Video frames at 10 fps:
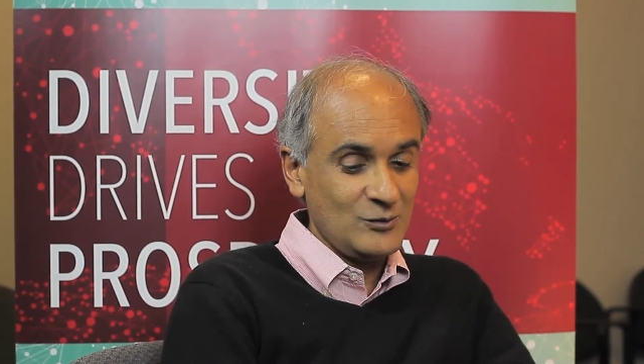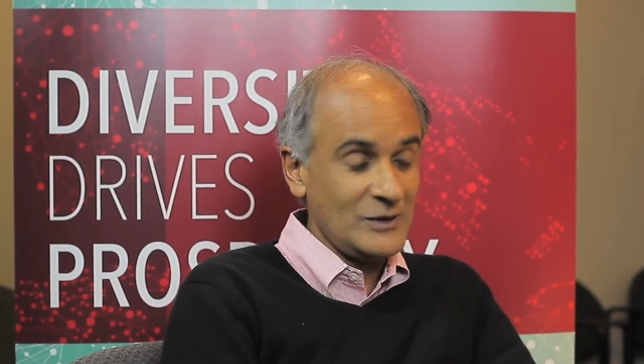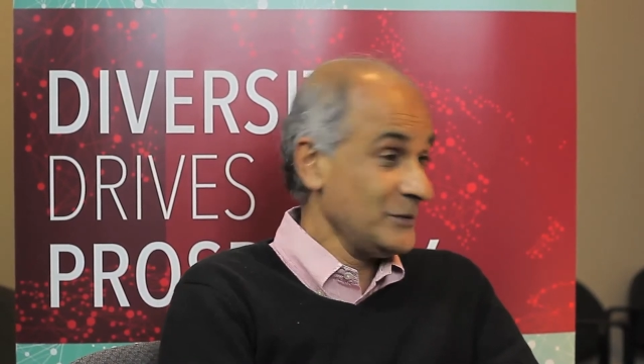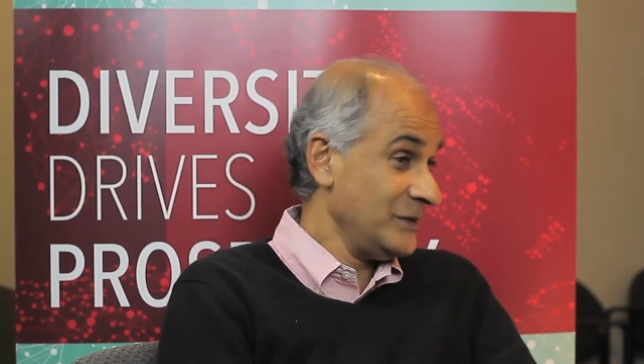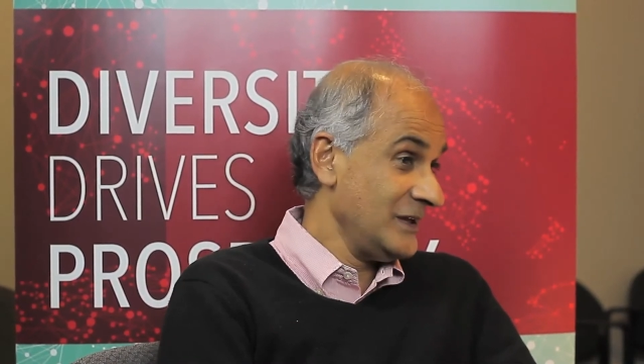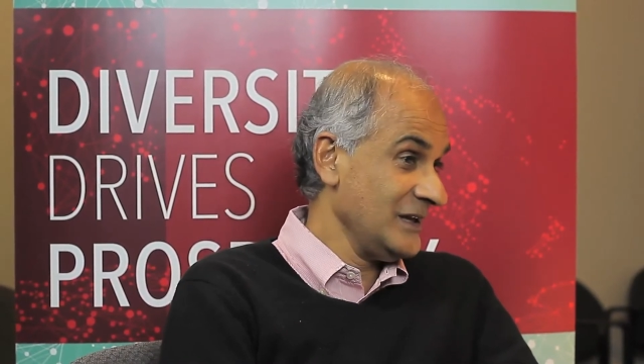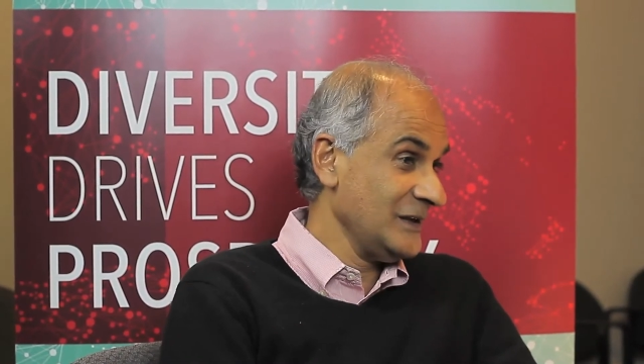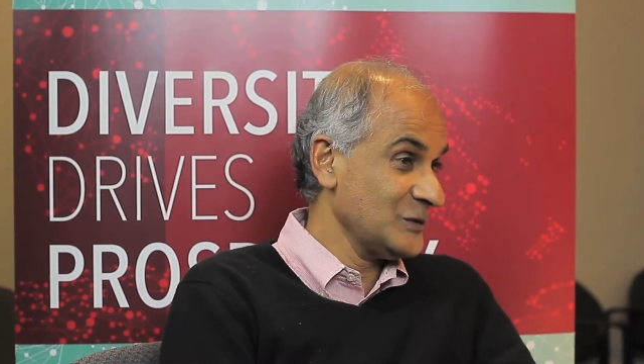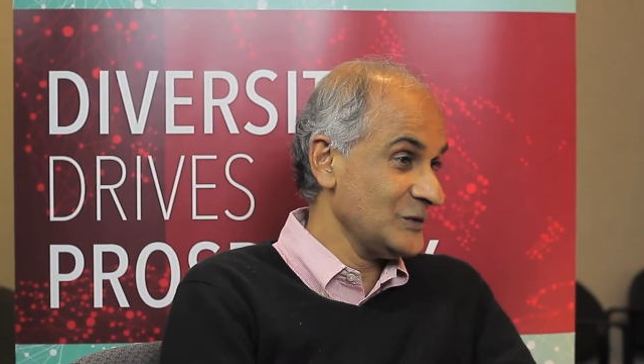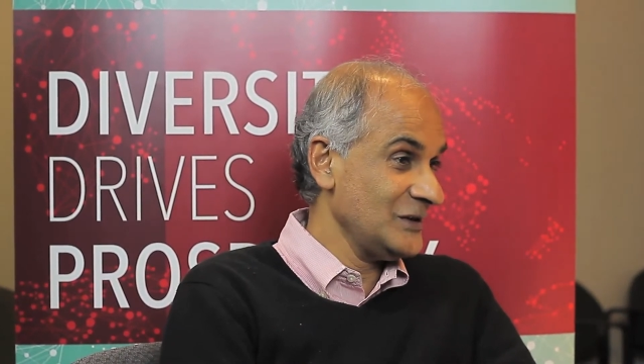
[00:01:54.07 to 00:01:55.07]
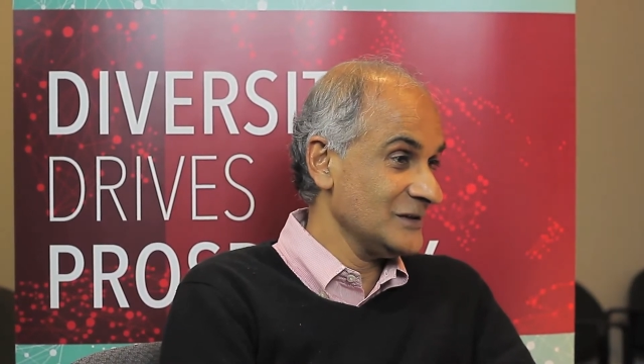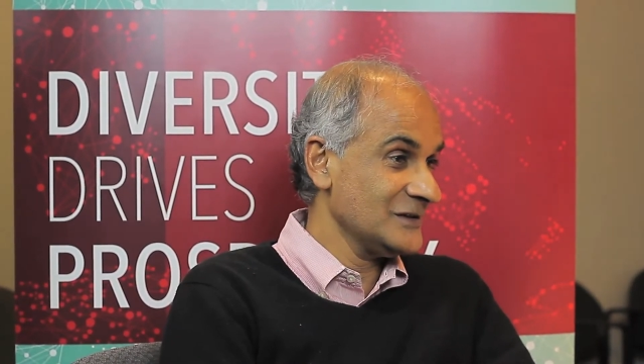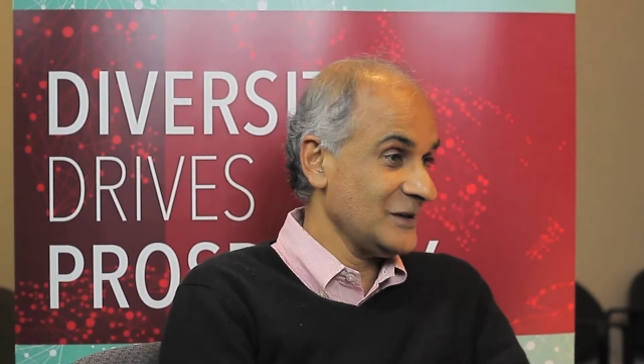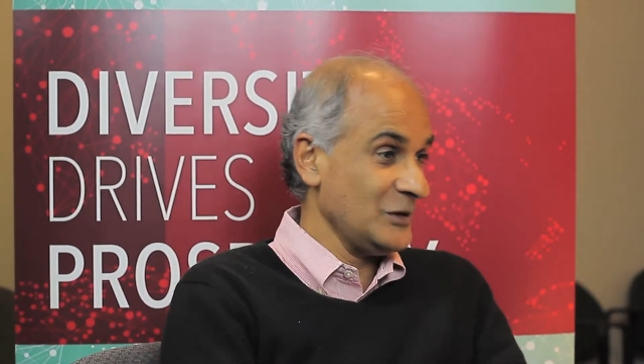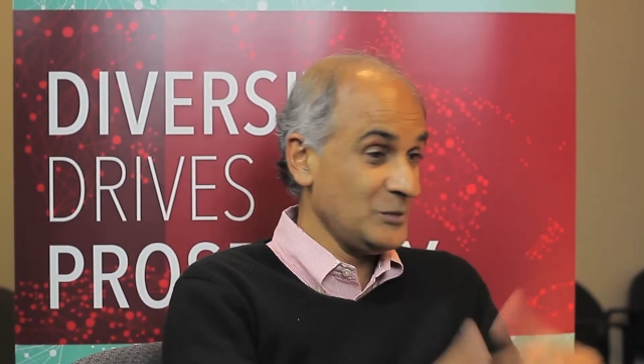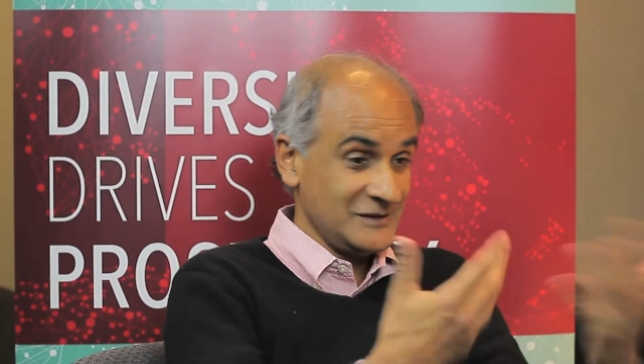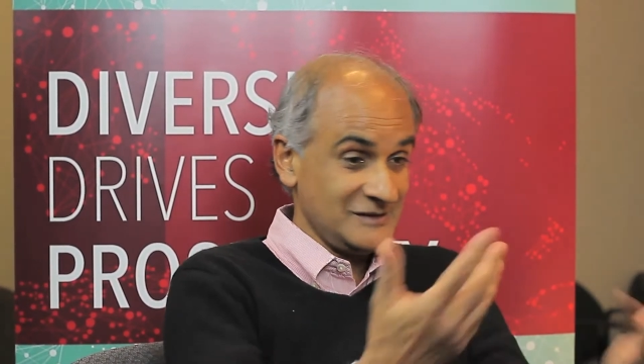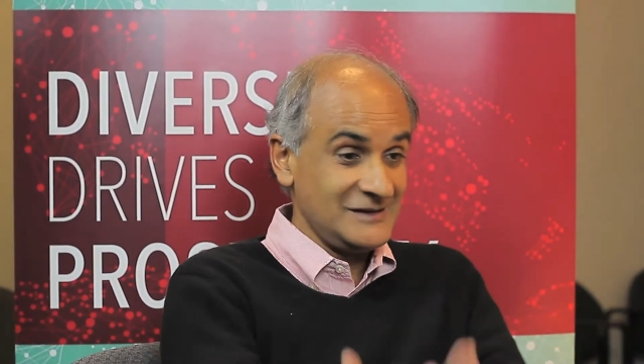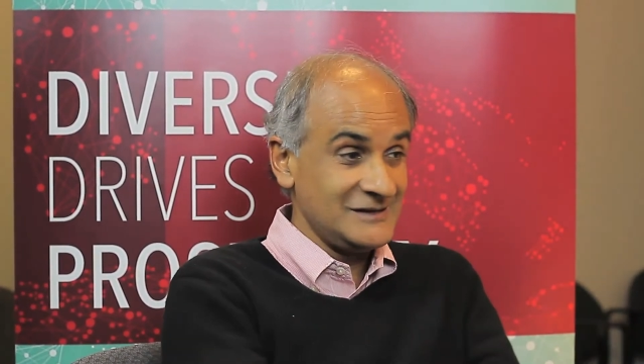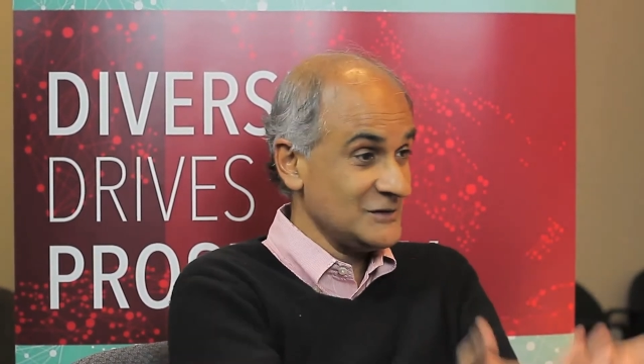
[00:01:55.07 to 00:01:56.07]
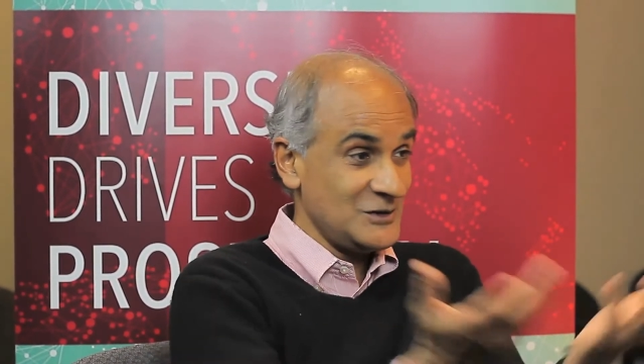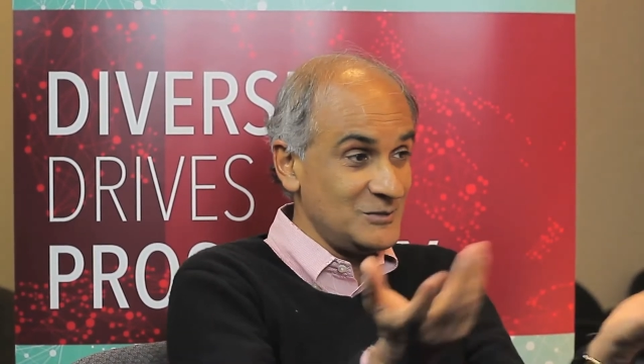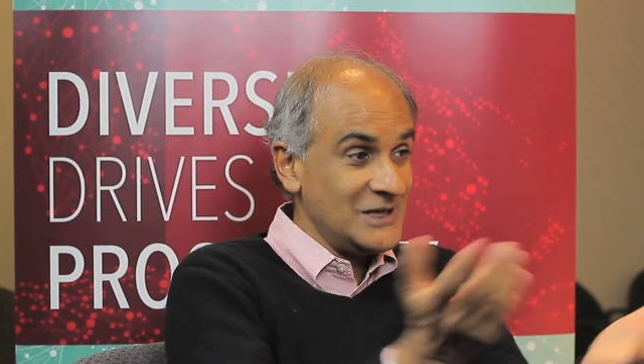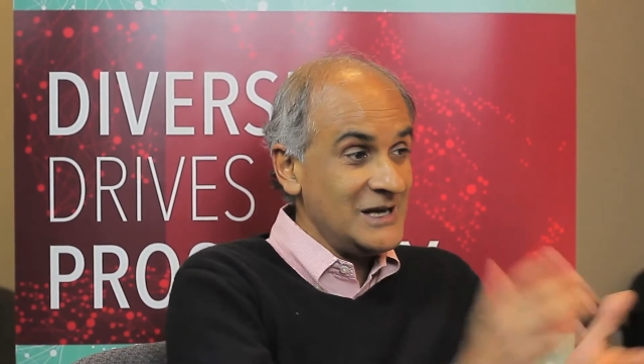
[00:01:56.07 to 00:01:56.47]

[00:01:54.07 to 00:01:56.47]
whether we like it or not, the global citizenship